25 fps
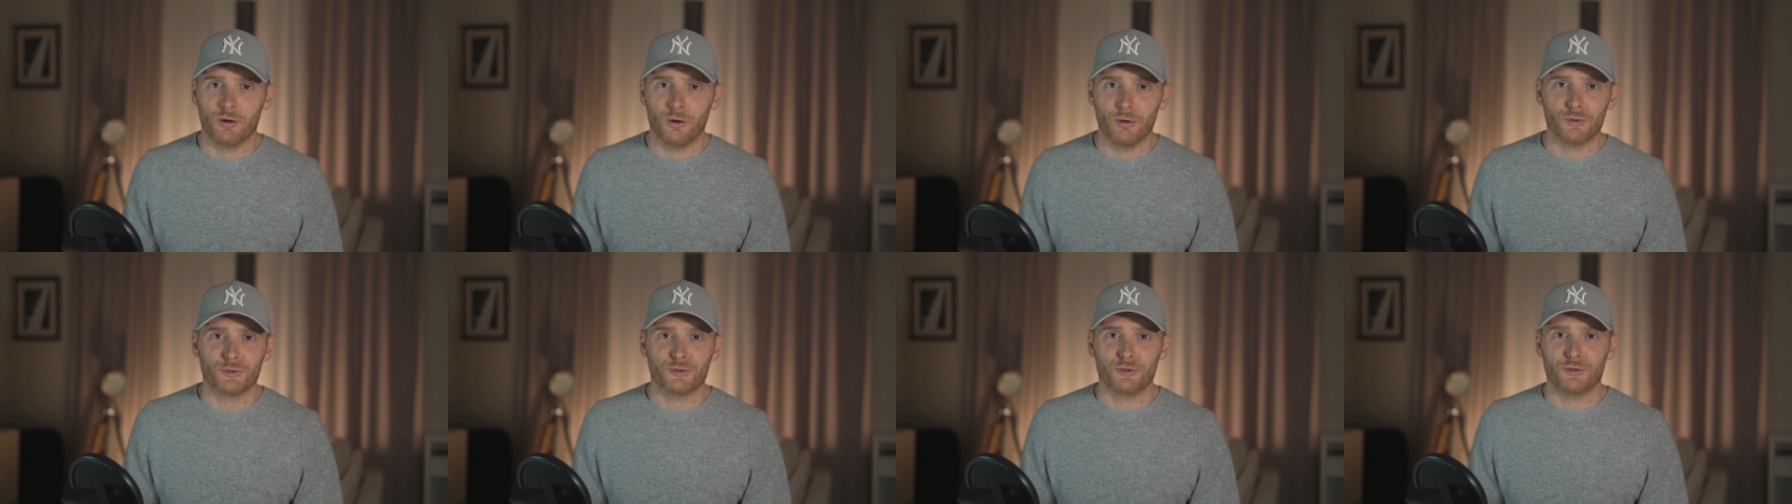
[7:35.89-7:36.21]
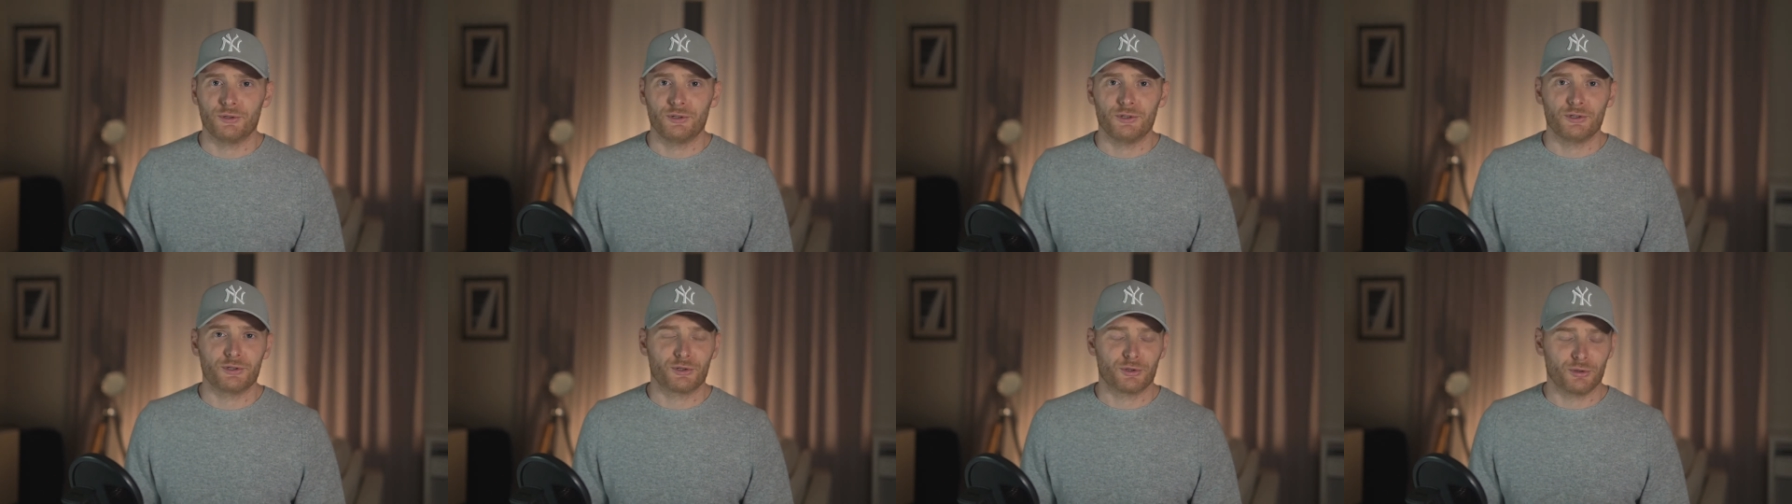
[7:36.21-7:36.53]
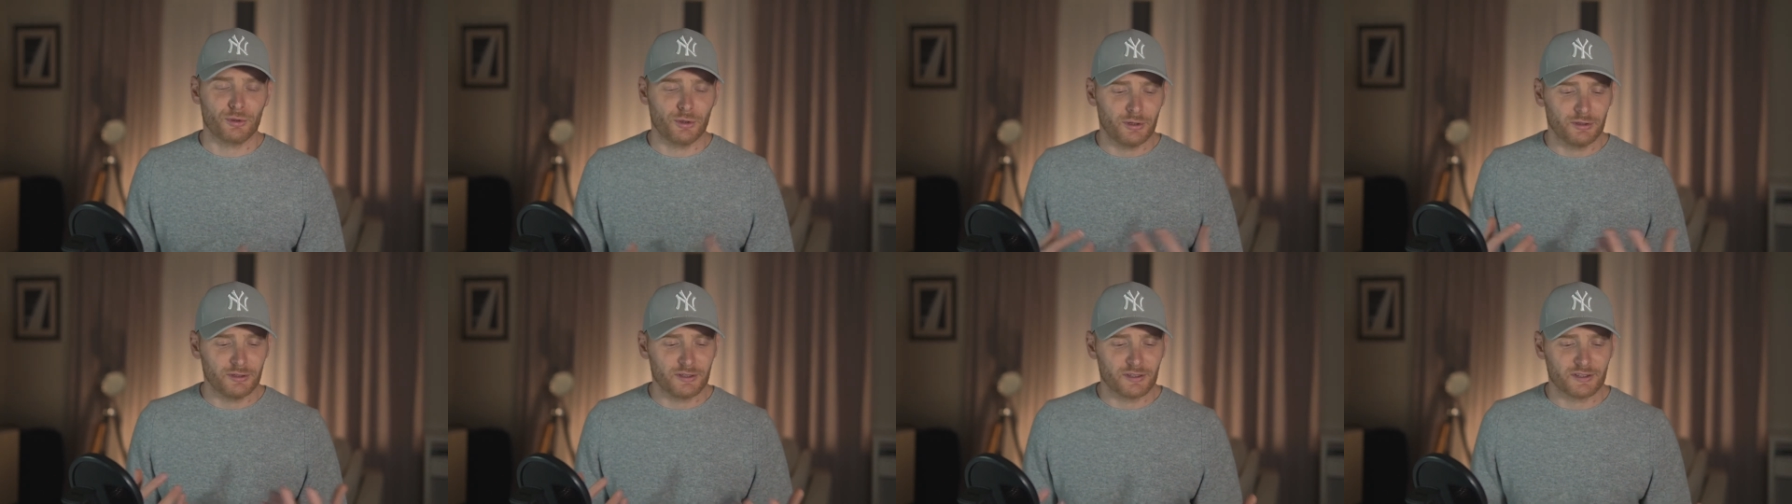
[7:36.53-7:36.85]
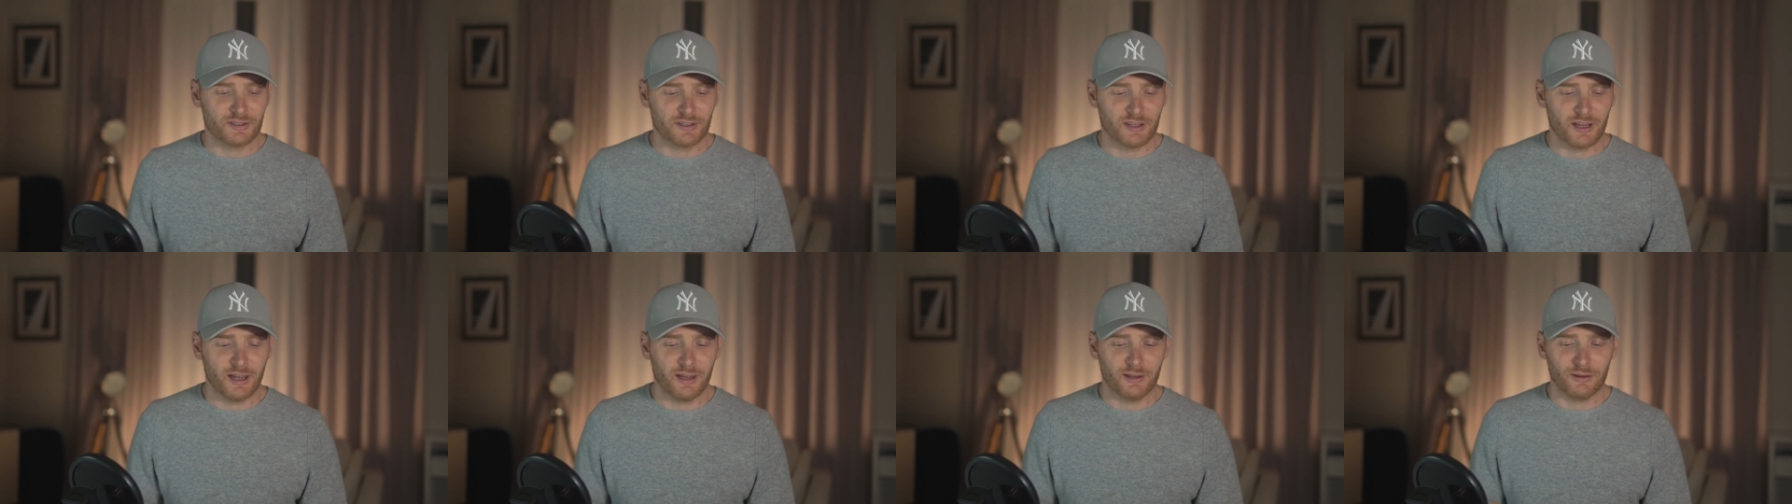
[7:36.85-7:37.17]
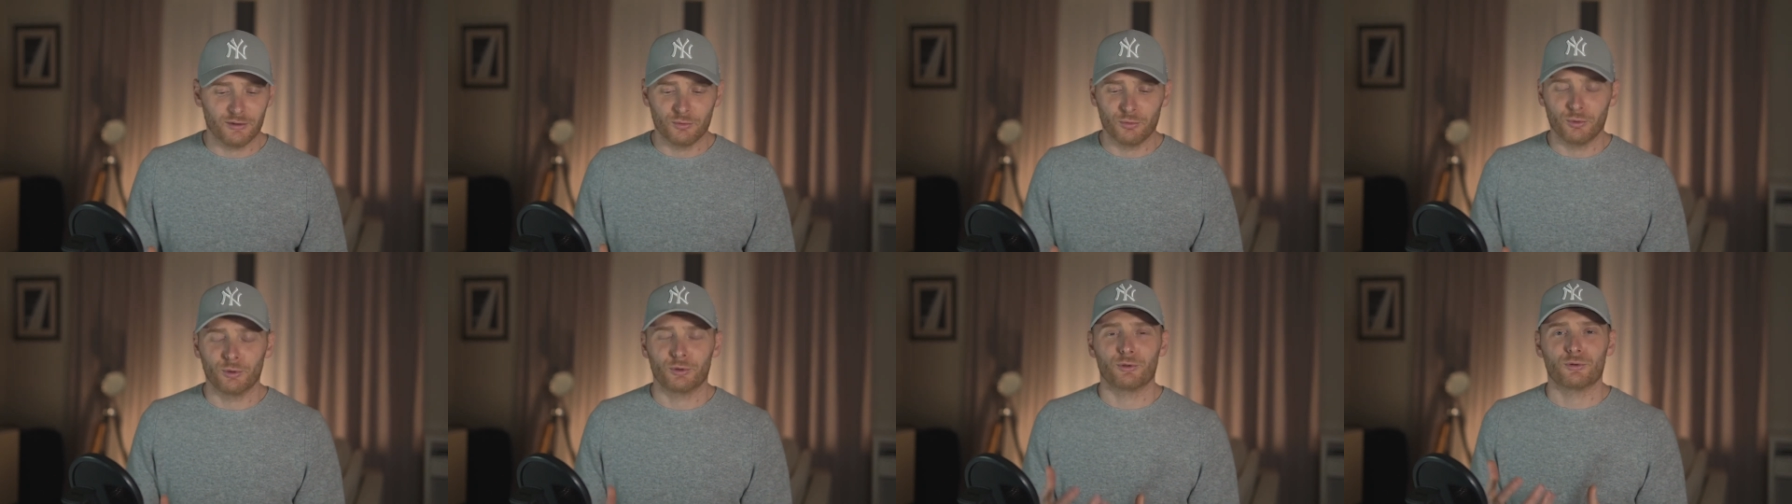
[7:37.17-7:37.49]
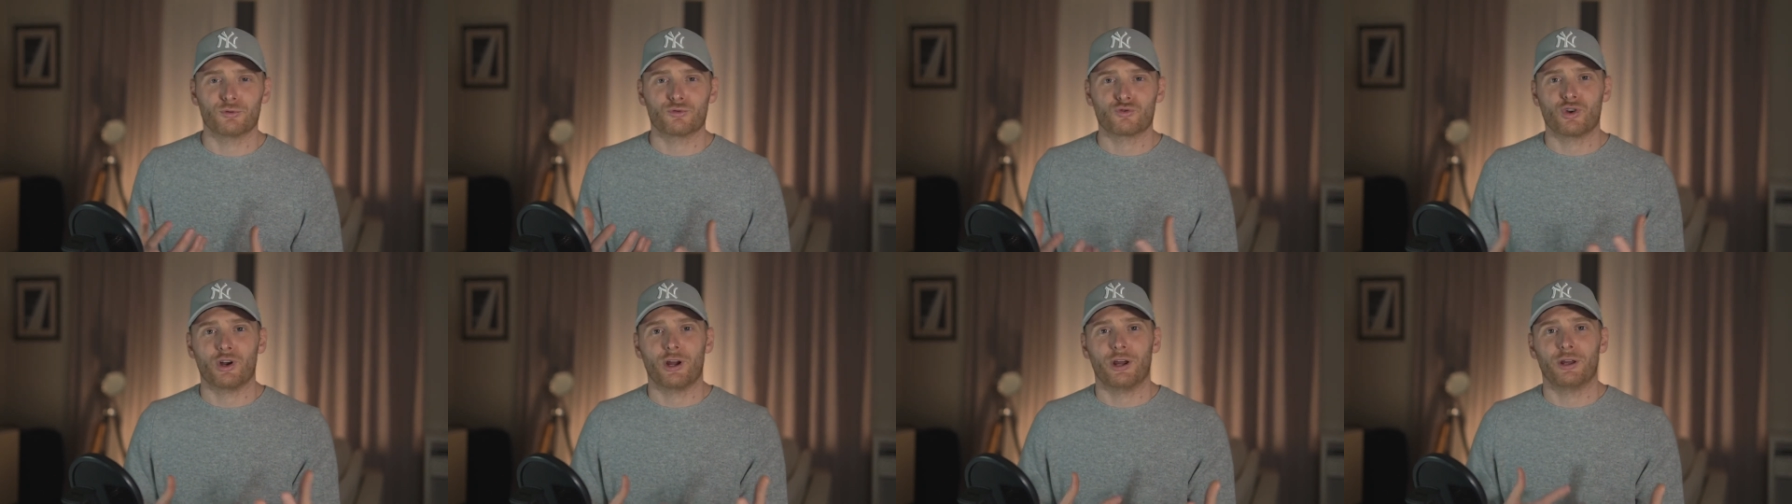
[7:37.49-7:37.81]
also needs to understand what
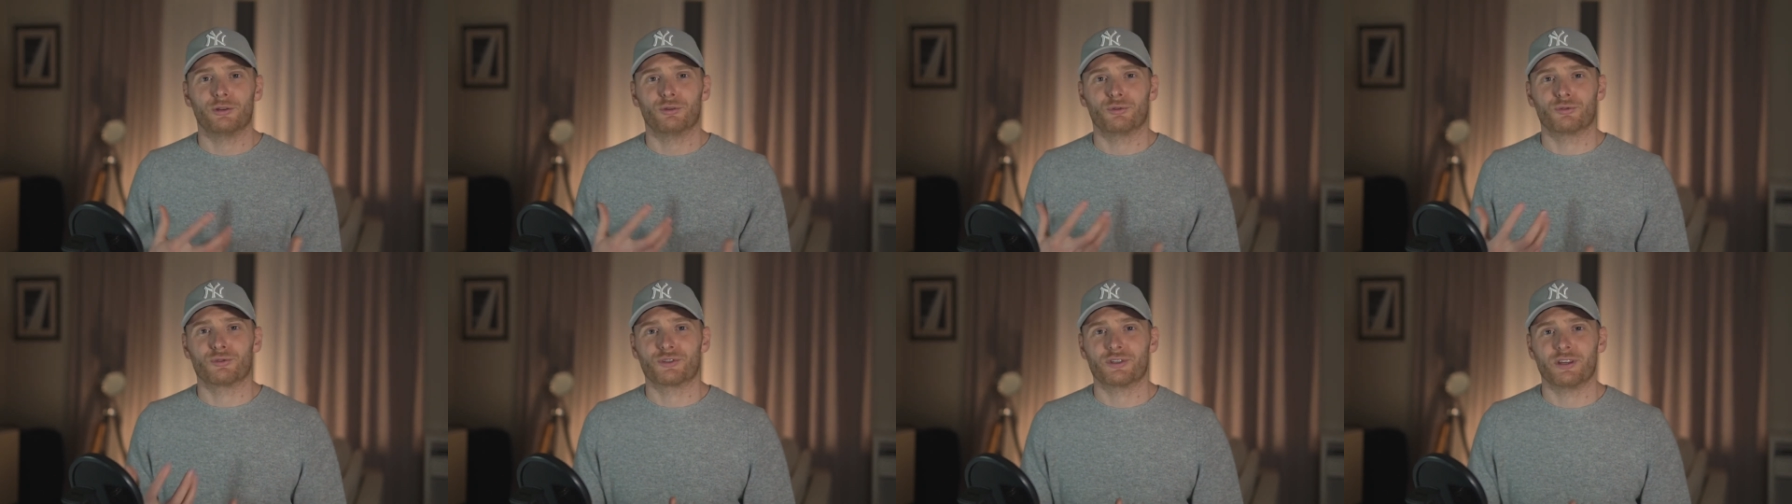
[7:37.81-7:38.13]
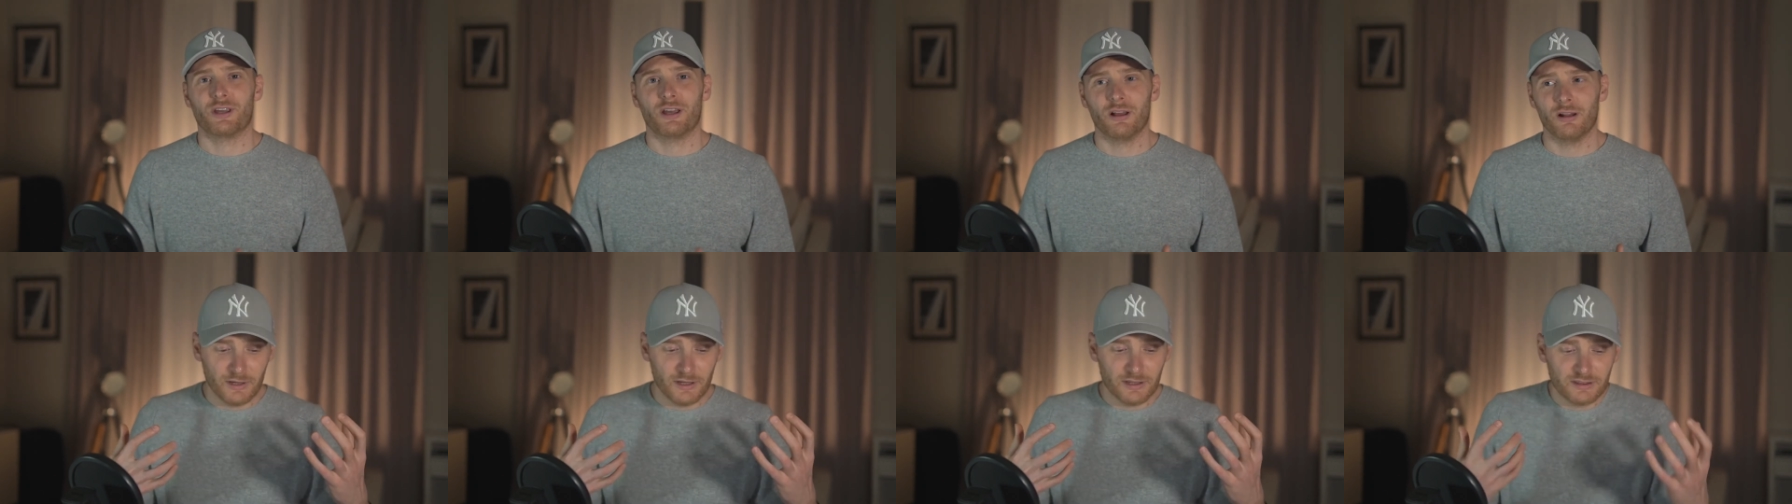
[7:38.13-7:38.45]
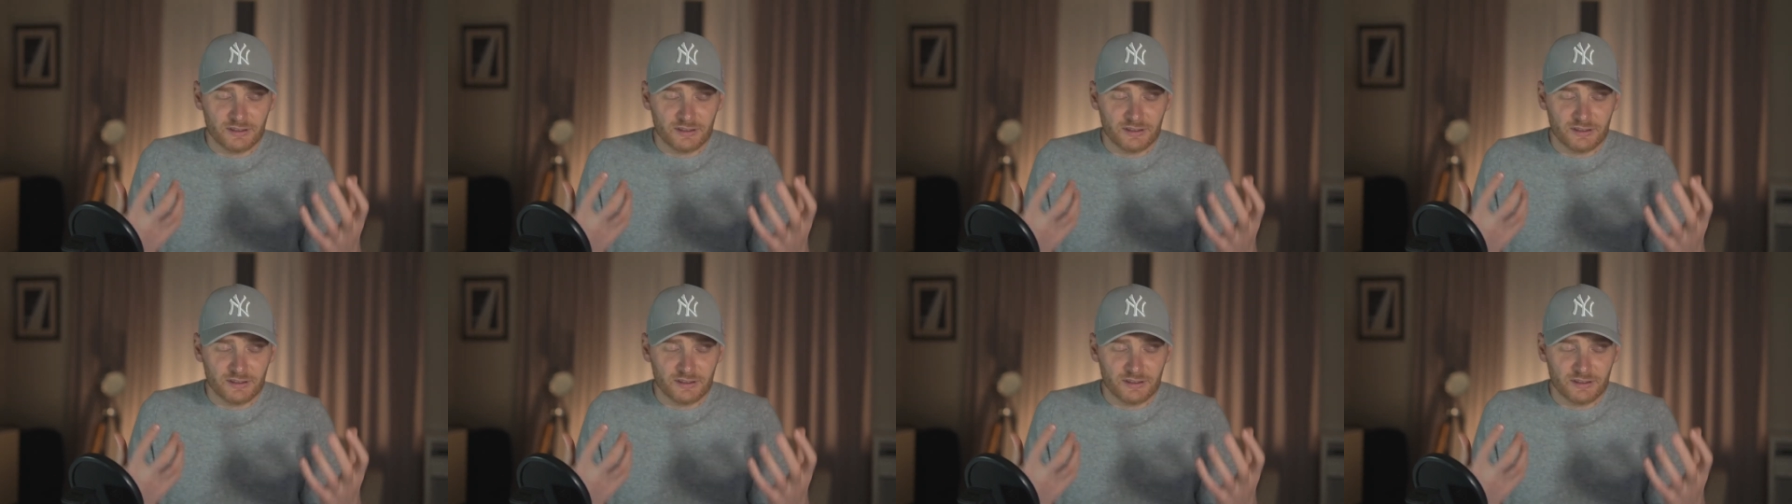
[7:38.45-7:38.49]
you're trying to sell.